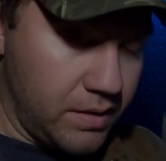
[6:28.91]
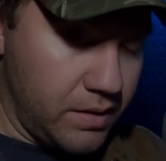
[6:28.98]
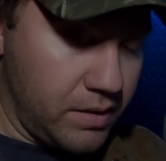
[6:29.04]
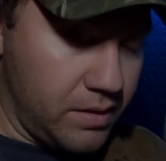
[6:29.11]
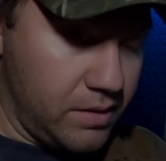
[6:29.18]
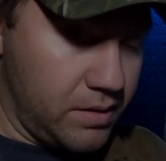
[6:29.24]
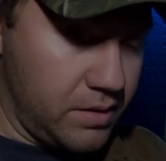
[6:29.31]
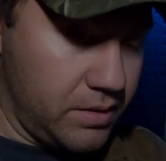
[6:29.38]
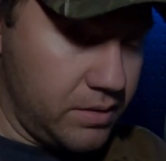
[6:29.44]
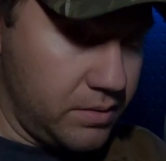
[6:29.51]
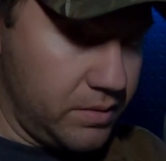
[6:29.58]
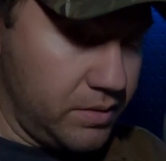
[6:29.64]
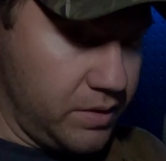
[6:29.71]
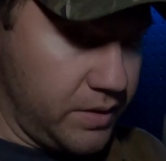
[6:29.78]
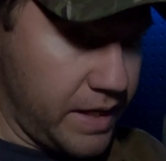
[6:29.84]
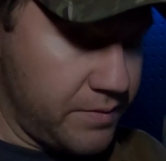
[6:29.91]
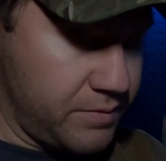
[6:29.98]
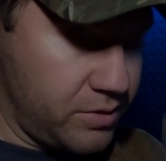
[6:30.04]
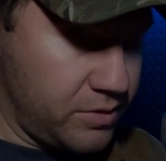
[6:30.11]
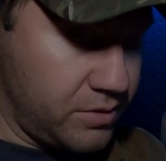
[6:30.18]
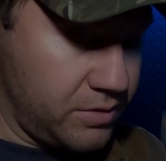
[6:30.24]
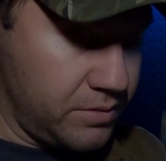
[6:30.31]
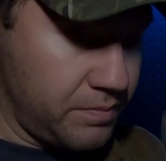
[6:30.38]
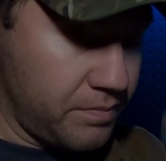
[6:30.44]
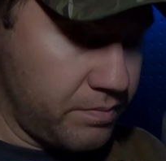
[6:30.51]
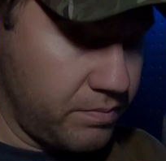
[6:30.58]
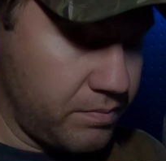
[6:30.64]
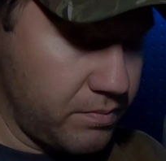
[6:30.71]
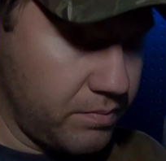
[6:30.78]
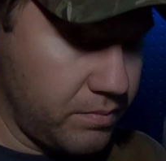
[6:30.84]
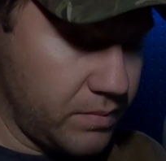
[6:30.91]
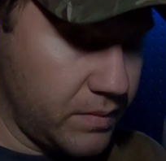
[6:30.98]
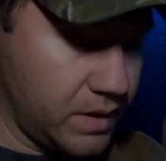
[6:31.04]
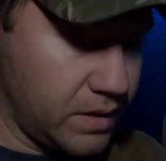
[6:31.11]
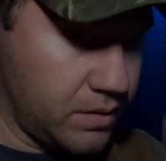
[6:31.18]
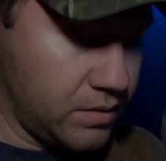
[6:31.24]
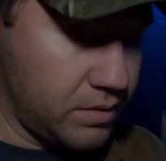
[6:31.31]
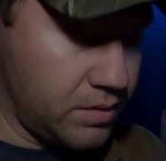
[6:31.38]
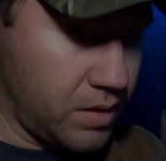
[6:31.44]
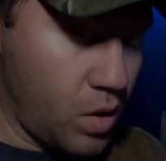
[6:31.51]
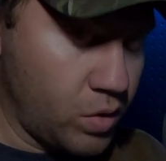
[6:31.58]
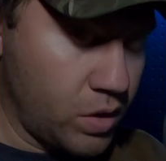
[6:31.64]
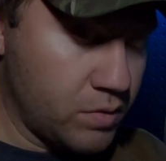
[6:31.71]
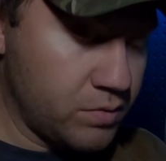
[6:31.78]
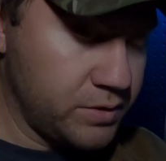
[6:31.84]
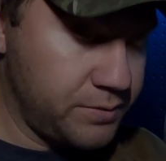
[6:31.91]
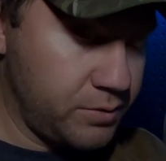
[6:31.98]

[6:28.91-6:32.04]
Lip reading: You have your holdovers